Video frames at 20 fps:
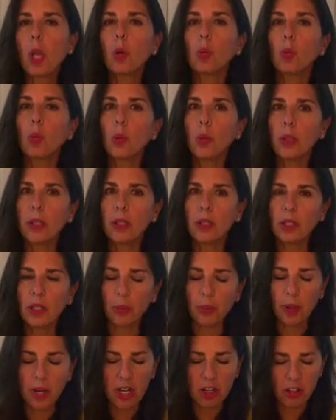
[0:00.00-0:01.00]
Really
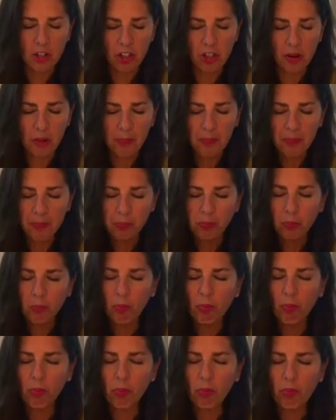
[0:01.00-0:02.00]
rich,
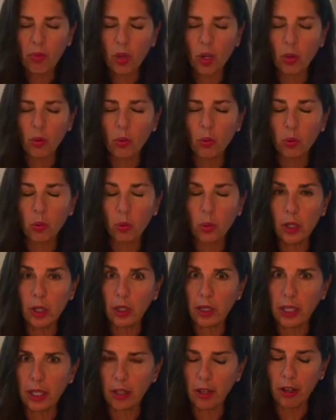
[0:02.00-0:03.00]

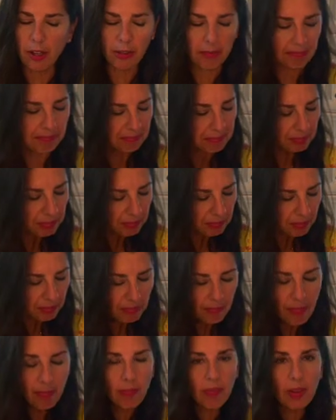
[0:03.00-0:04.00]
really good.
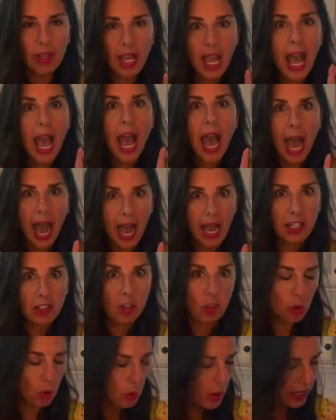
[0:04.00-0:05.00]
I
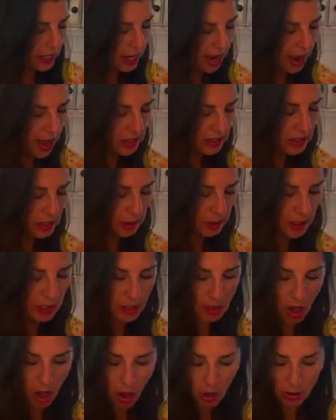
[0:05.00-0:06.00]
do want to add some
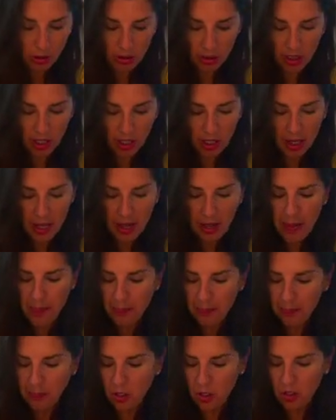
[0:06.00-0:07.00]
salt,
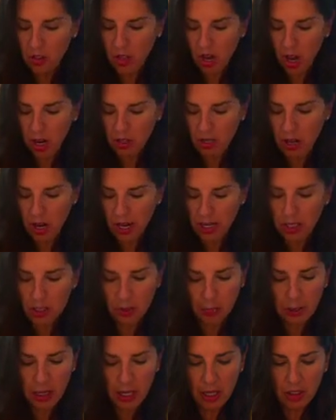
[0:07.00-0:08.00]
just a nice
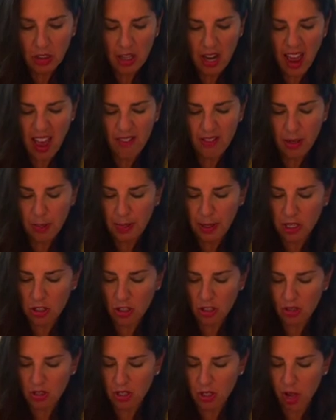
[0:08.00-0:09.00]
pinch, heavy pinch
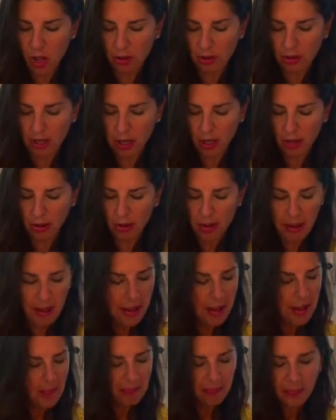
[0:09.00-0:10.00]
of salt there.
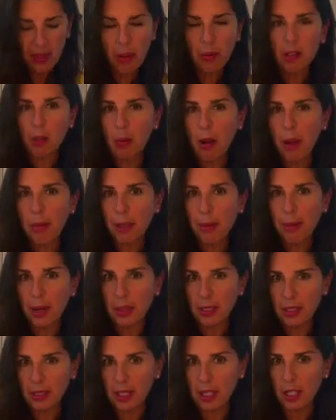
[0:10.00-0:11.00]
That was probably about
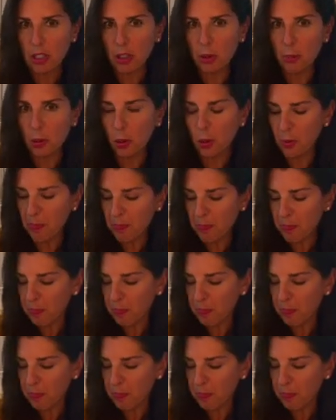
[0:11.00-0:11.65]
a teaspoon.